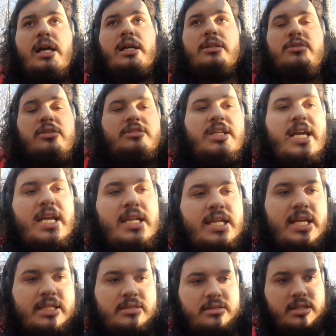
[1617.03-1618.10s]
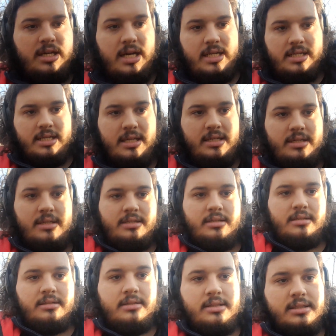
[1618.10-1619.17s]
Society is not
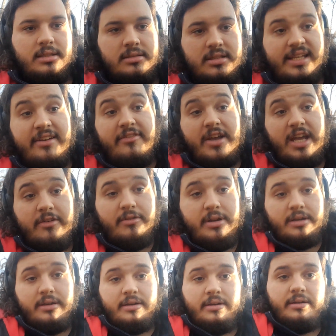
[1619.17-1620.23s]
the safe haven